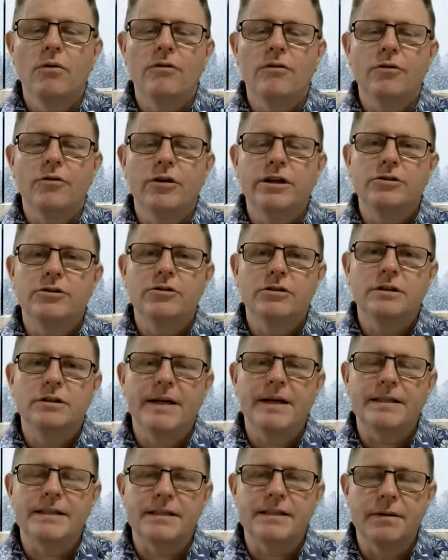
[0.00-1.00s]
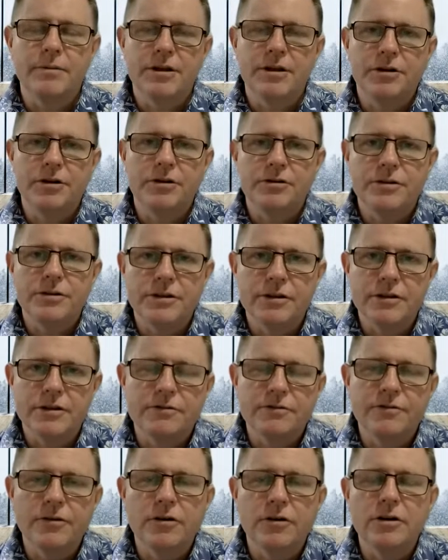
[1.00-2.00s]
We've already talked about some of the
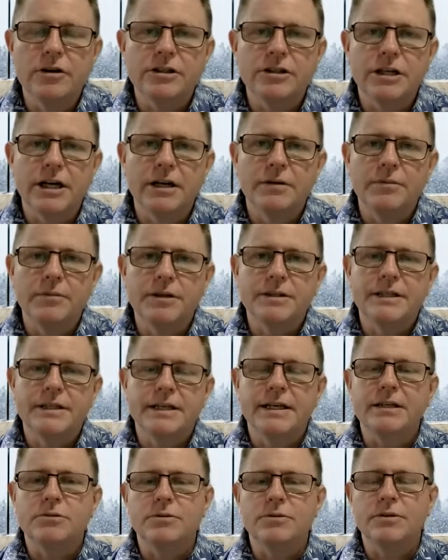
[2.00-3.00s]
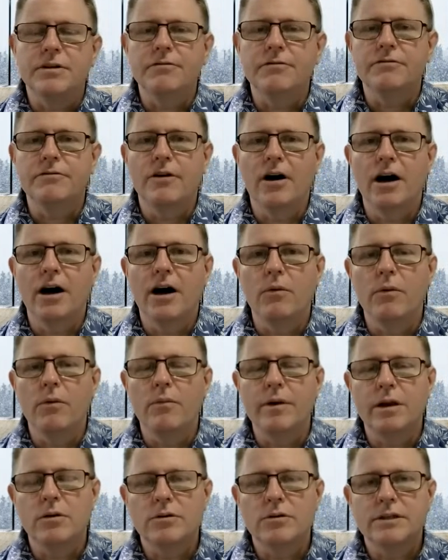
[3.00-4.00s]
uses for JWTs within FHIR
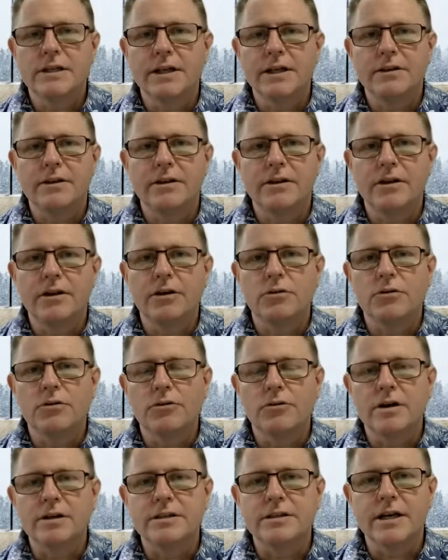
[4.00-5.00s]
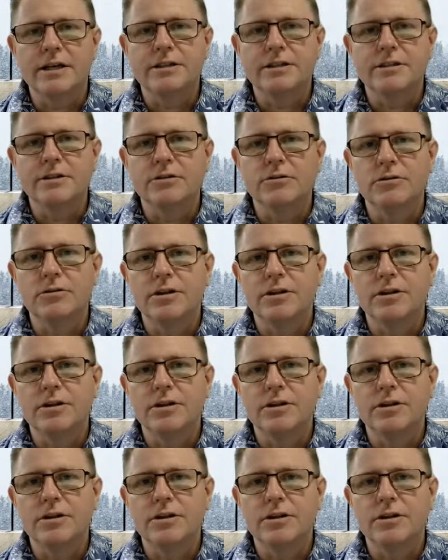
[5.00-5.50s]
when we looked at the authorization,